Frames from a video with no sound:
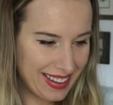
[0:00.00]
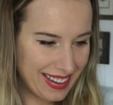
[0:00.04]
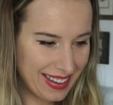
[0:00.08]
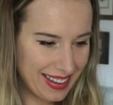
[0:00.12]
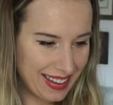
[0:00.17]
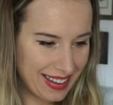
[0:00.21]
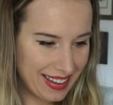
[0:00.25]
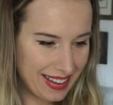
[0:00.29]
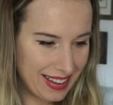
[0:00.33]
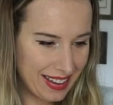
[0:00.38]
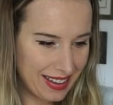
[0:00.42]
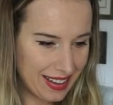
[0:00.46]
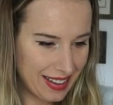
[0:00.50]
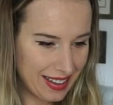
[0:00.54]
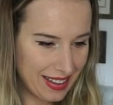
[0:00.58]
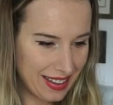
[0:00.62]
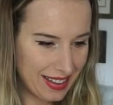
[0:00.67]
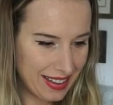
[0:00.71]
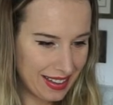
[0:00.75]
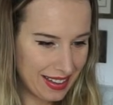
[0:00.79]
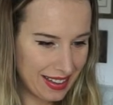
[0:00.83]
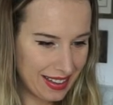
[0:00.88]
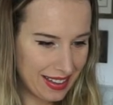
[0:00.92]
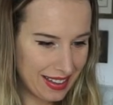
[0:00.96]

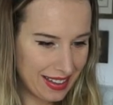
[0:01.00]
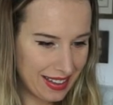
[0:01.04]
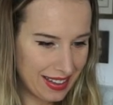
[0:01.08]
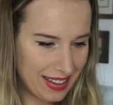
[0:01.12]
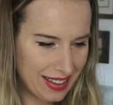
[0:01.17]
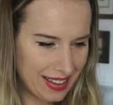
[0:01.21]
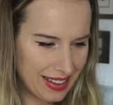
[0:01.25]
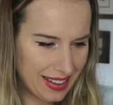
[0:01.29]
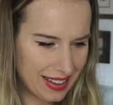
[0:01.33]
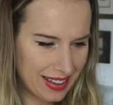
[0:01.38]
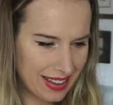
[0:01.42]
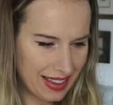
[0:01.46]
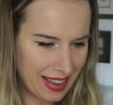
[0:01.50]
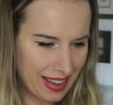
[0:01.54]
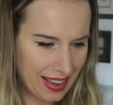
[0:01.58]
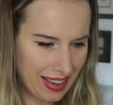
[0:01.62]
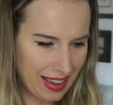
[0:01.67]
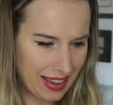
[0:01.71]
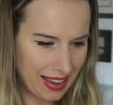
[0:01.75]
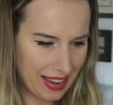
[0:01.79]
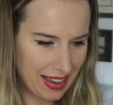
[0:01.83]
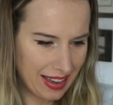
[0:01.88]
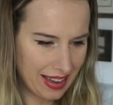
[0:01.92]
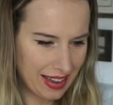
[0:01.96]
Uh,
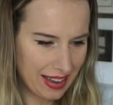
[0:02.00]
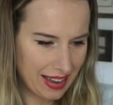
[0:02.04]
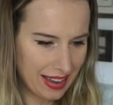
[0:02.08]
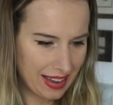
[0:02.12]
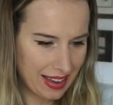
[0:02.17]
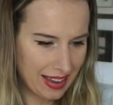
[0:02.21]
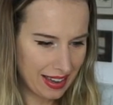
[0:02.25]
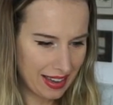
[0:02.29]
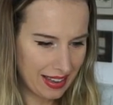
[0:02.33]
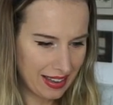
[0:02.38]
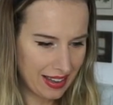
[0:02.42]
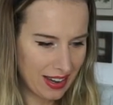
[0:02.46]
okay